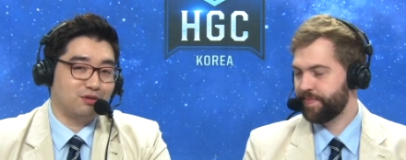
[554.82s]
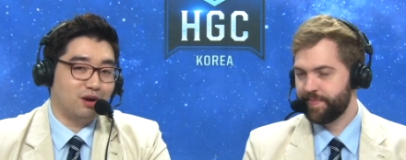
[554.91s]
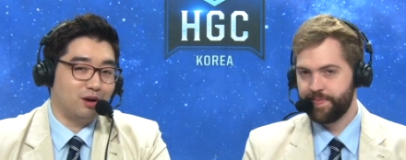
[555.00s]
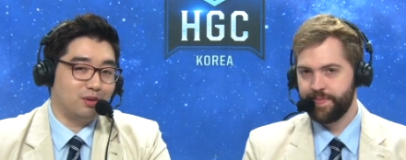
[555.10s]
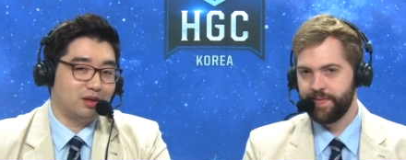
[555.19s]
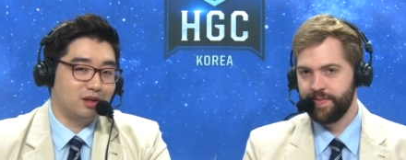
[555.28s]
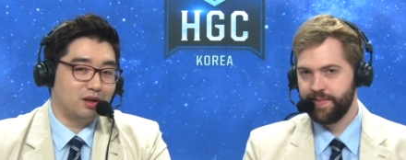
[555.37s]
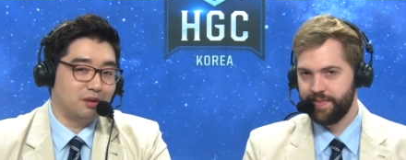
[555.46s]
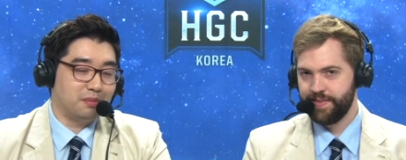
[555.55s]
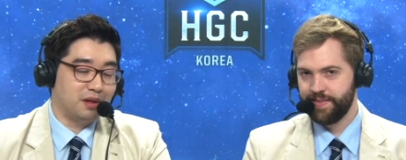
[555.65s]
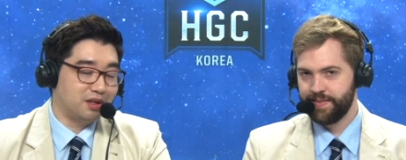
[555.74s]
Speaker 1: wrong with
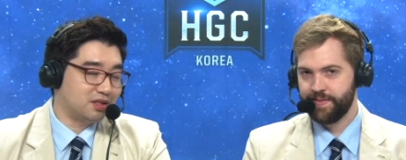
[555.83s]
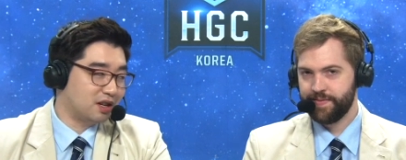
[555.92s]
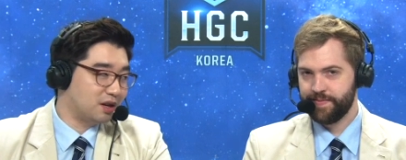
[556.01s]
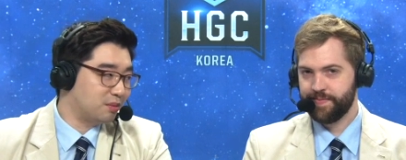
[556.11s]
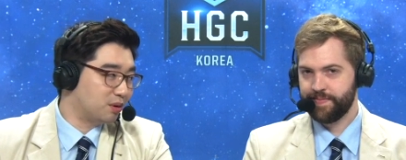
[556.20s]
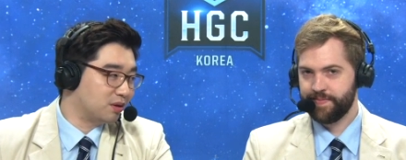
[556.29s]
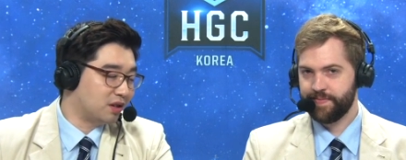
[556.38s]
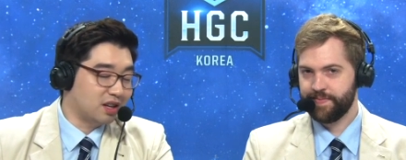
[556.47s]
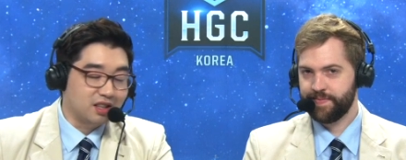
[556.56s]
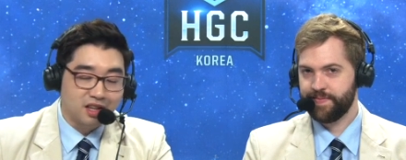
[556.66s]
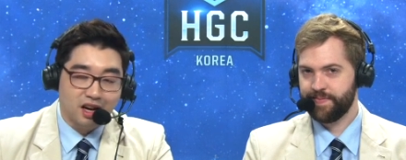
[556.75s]
the player setup or
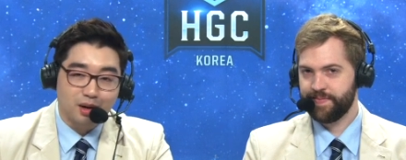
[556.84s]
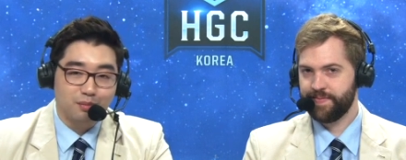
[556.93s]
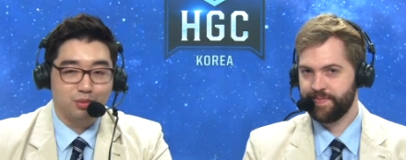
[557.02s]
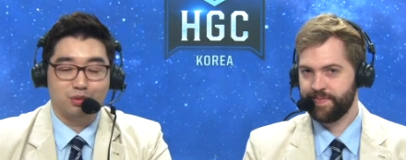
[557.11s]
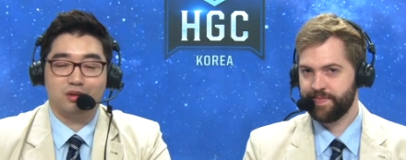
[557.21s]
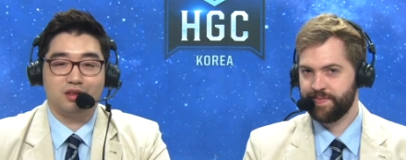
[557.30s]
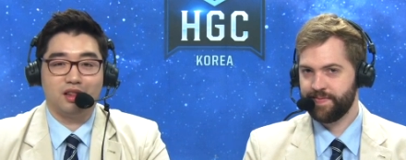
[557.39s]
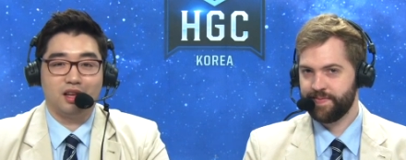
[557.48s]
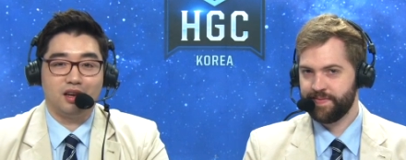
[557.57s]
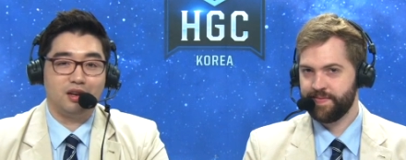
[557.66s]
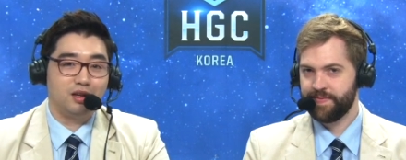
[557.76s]
taking time with the
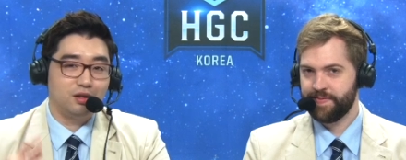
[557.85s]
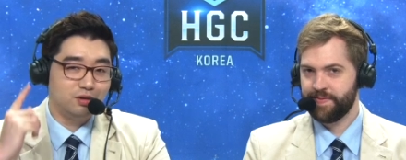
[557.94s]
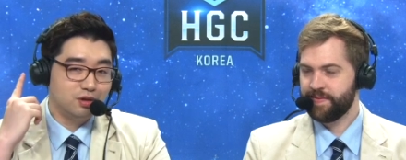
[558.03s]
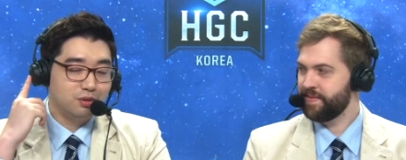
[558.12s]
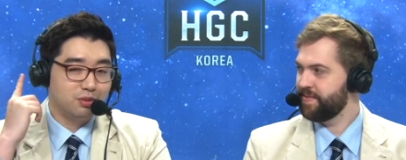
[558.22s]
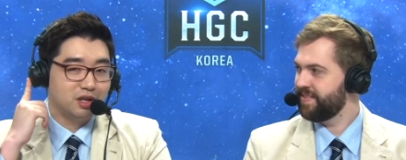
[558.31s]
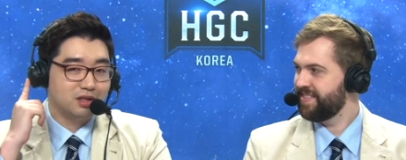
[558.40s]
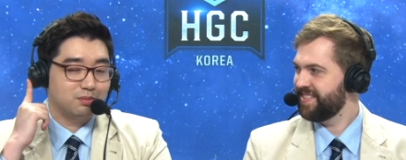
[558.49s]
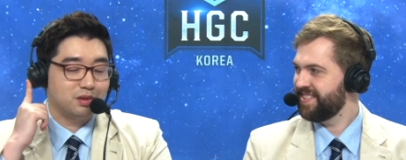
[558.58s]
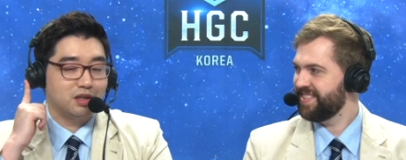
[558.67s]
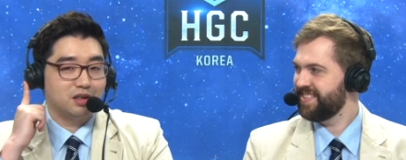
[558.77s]
delay, usually we get
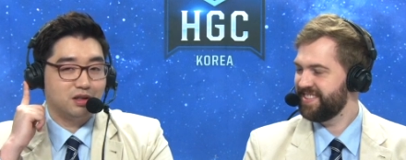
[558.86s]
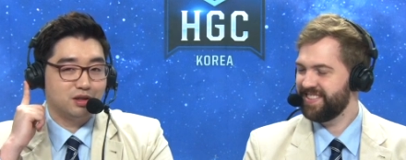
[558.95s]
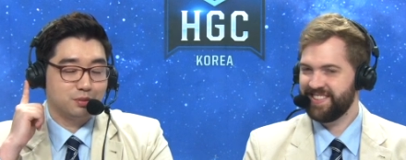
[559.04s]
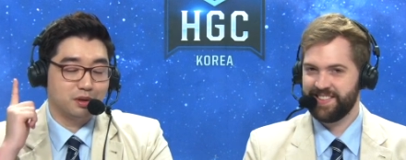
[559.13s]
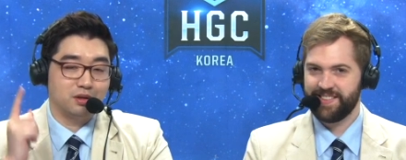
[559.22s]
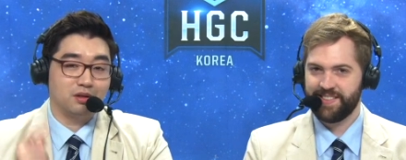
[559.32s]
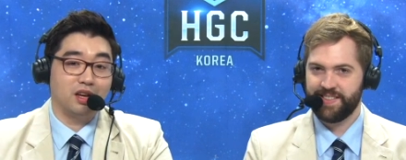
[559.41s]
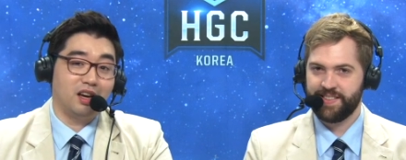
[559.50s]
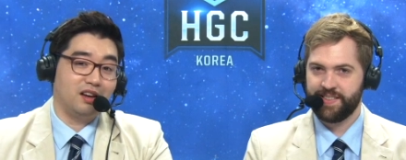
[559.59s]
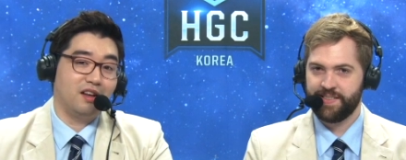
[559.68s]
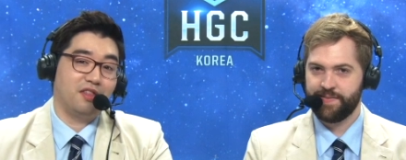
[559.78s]
something in our ears. But
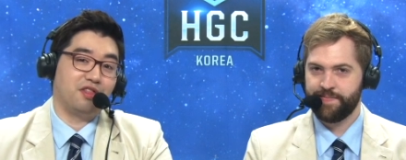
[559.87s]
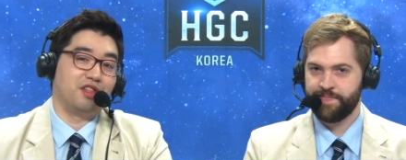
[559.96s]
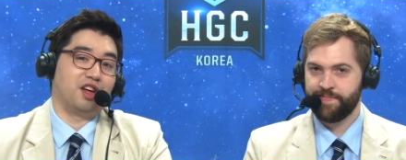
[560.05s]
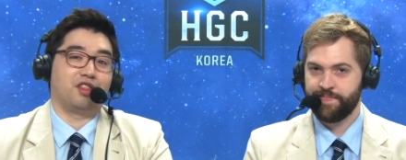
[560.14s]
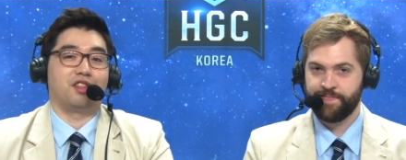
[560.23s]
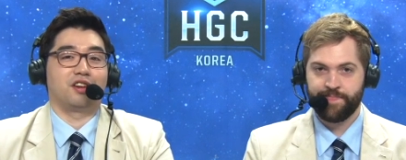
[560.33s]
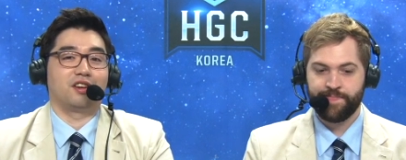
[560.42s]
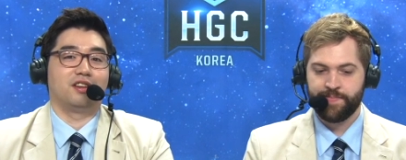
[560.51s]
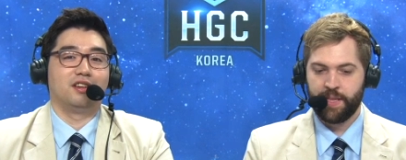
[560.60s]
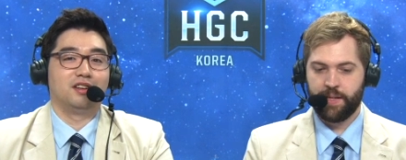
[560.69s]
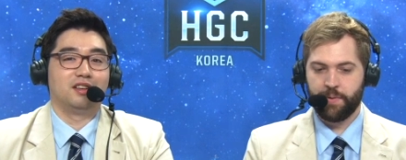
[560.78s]
today, nothing.
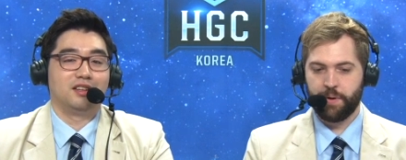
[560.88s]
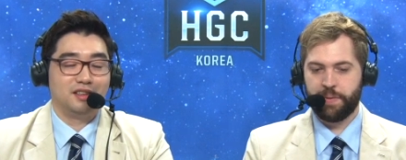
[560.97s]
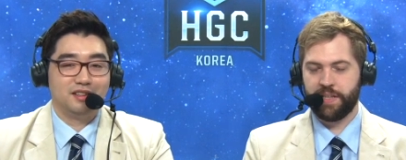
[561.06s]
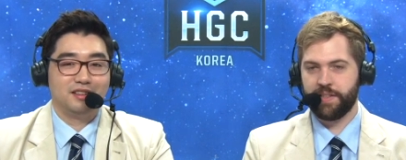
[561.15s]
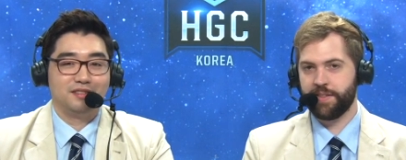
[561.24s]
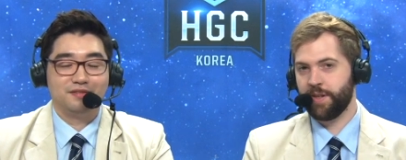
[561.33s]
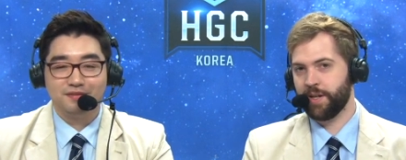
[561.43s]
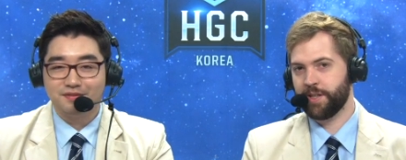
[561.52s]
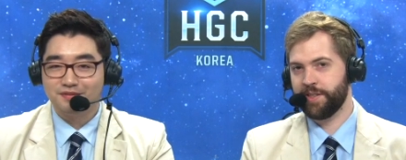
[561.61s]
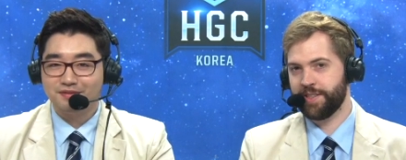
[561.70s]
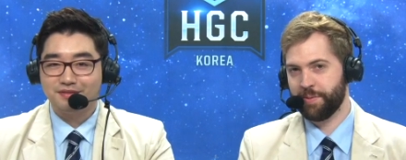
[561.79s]
Speaker 2: Yeah, we're a bit in the dark
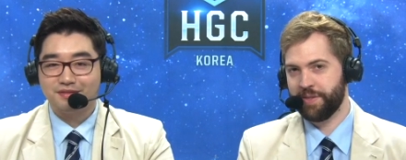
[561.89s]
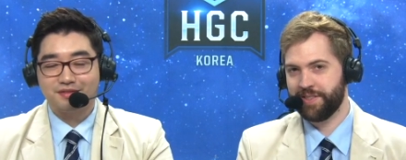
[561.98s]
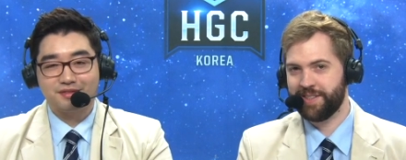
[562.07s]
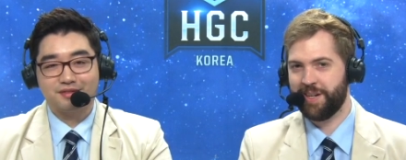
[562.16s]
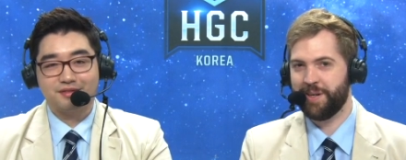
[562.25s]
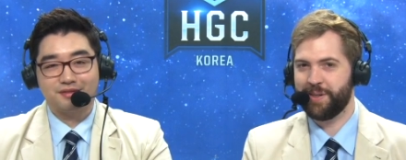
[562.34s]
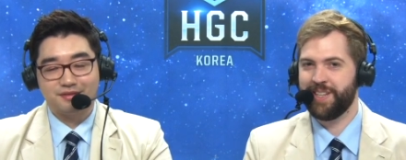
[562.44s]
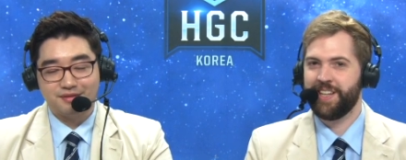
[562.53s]
on this one. So